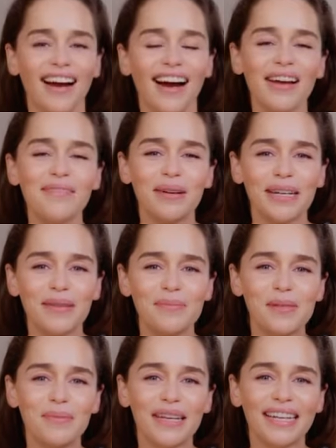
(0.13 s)
Hi, my name
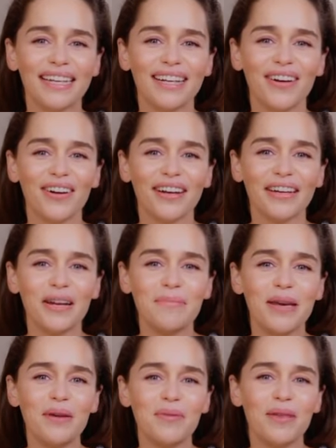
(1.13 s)
is Emilia Clarke and I'm
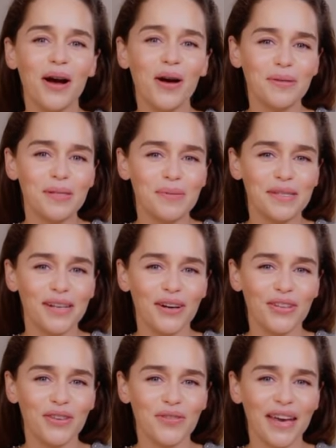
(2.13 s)
here with Harper's Bazaar
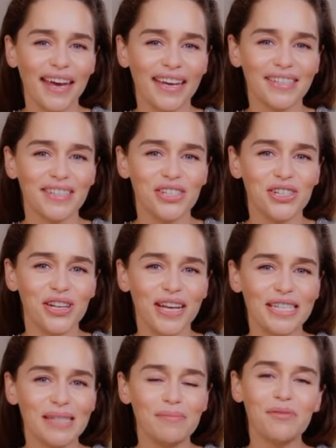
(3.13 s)
U K to share
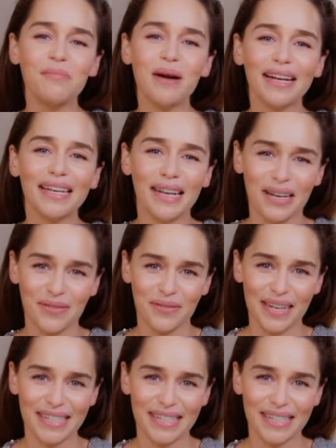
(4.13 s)
some of my life